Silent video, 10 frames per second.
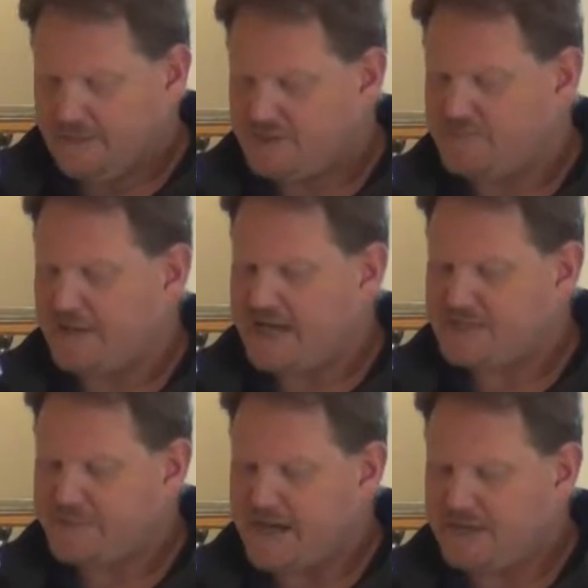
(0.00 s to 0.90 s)

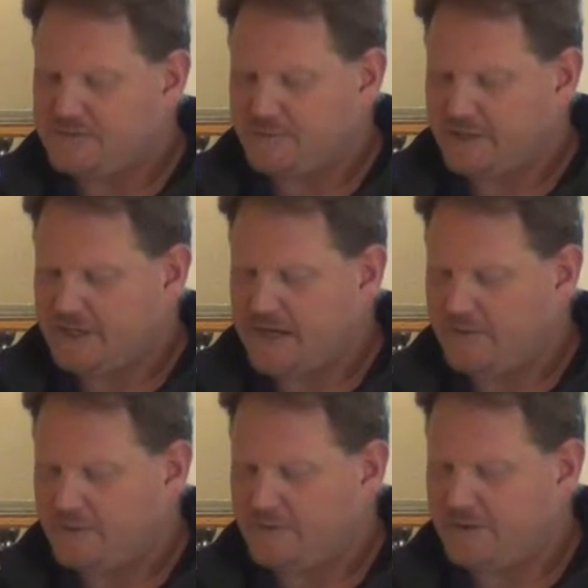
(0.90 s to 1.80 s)
Splash pad's working
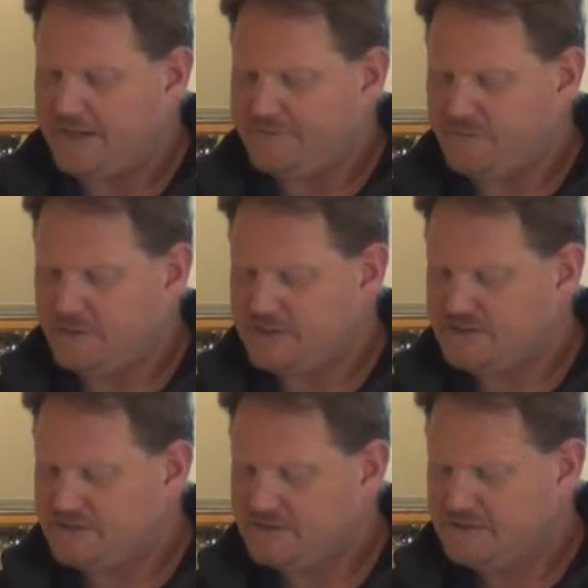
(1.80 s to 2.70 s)
out great for
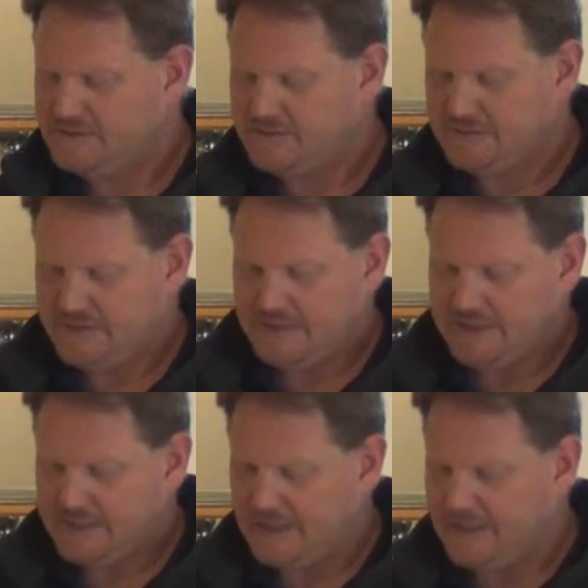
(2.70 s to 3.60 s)
us.
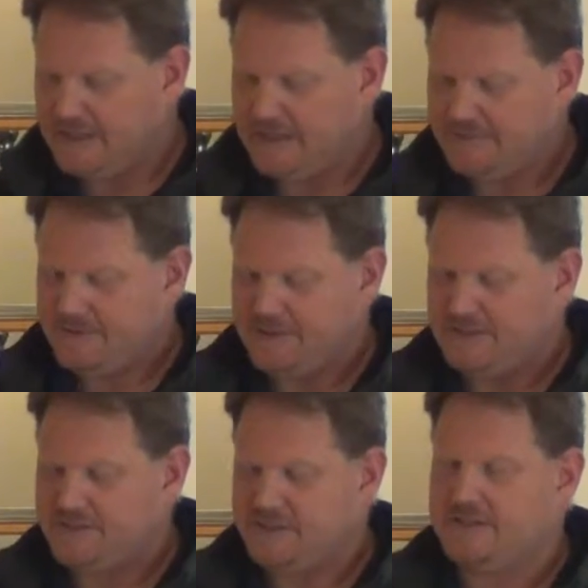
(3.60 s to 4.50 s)

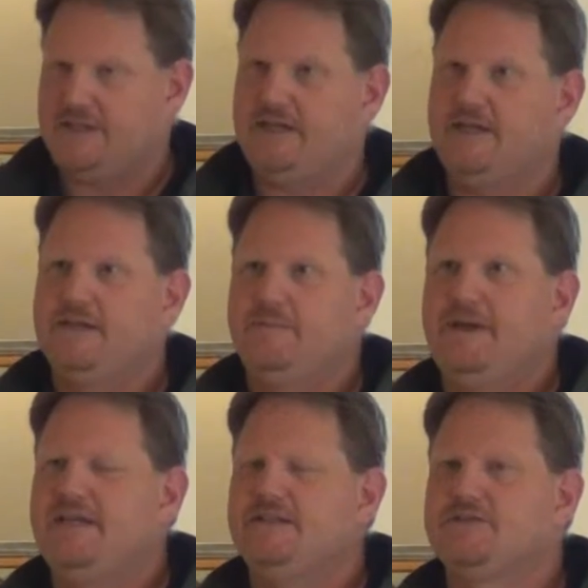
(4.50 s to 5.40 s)
It took the
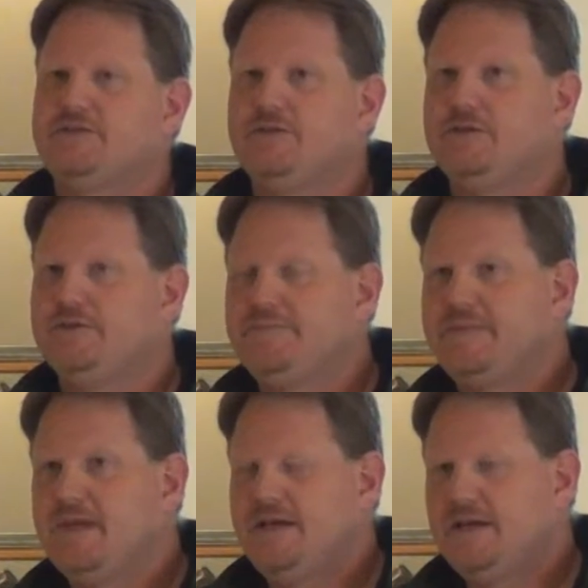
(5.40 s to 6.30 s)
maintenance crew
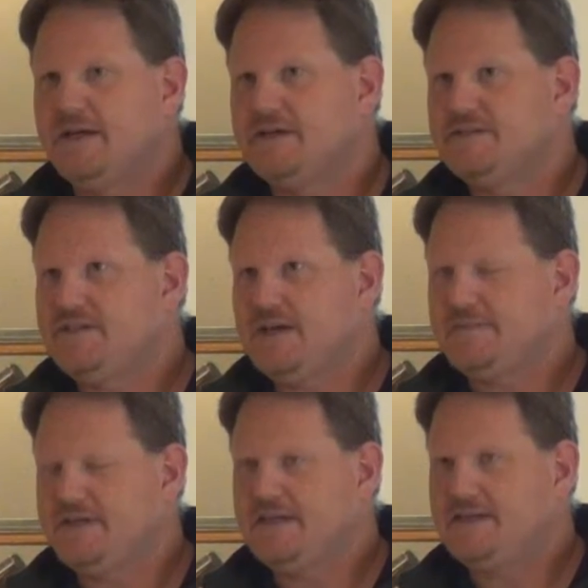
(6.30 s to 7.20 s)
a good time
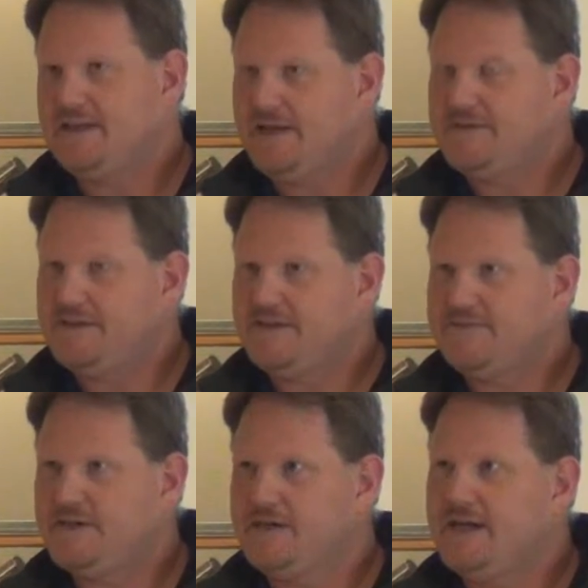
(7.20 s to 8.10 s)
to get everything
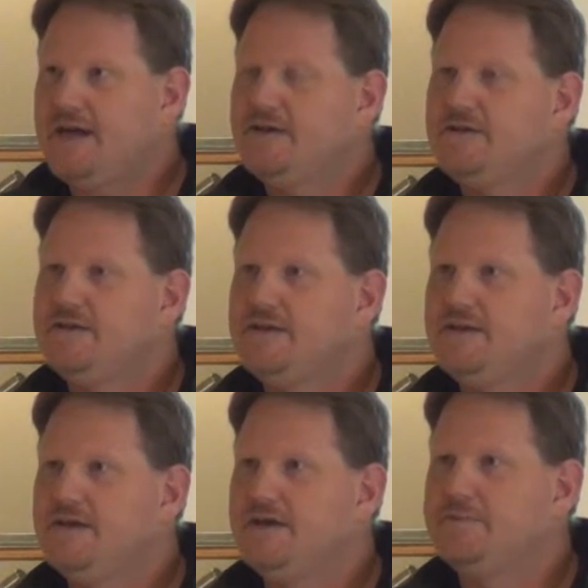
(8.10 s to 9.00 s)
figured out.
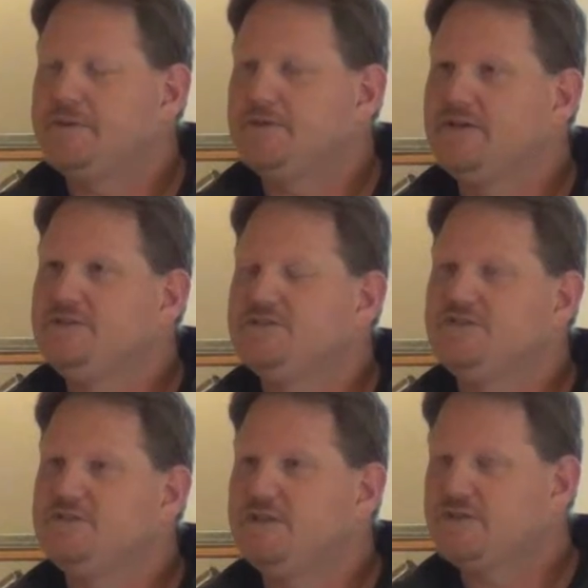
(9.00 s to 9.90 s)
We were losing
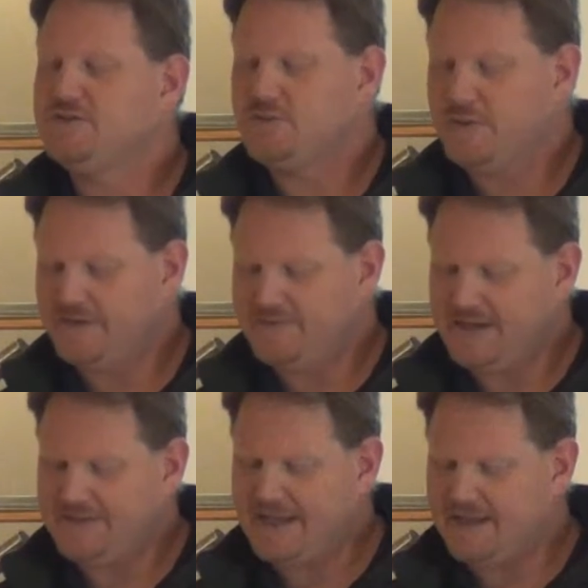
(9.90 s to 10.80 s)

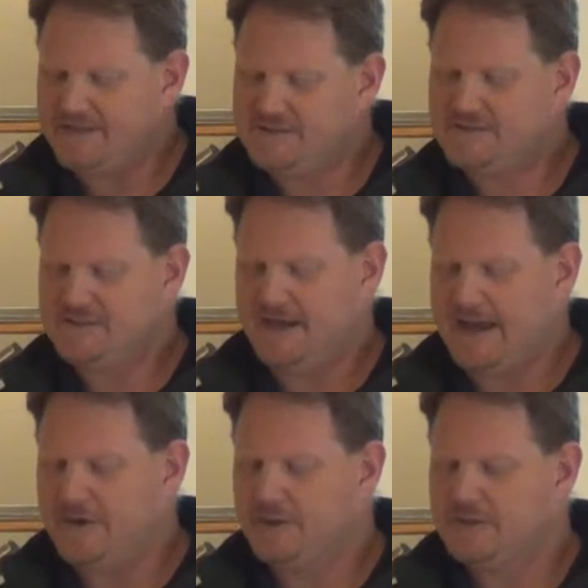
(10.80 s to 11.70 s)
225 gallons an
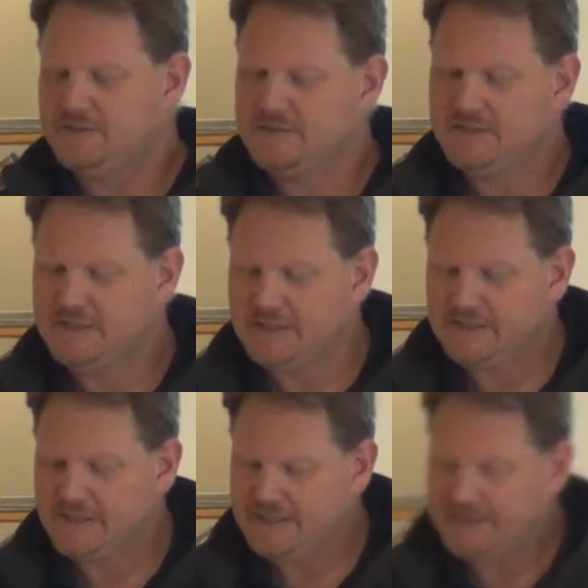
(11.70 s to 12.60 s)
hour,
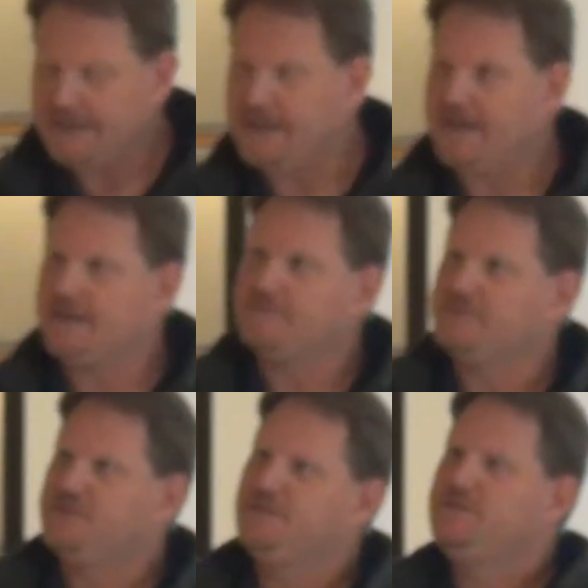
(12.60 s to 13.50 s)
and it was
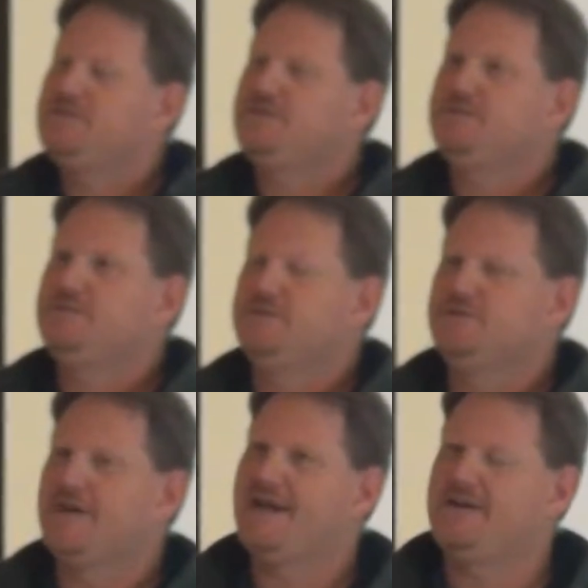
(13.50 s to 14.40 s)
due to the
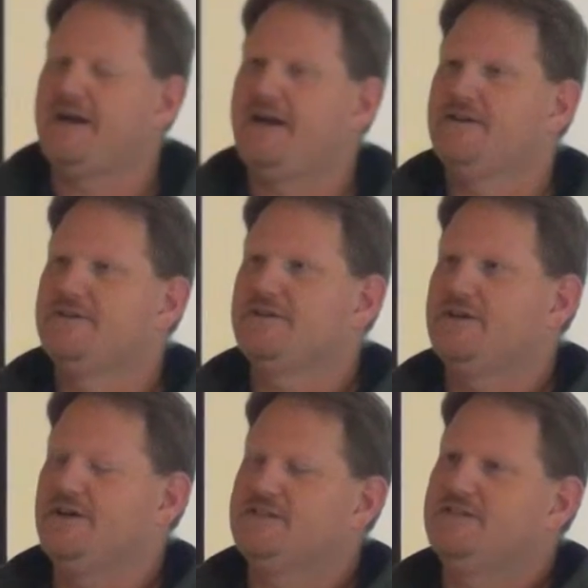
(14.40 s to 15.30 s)
dry ground
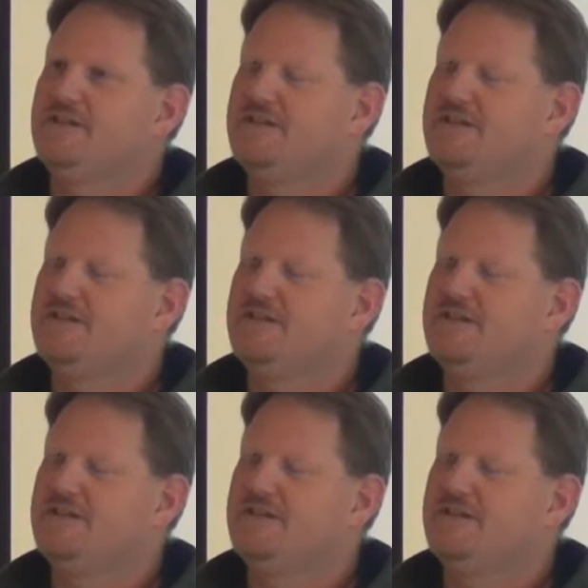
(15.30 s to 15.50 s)
causing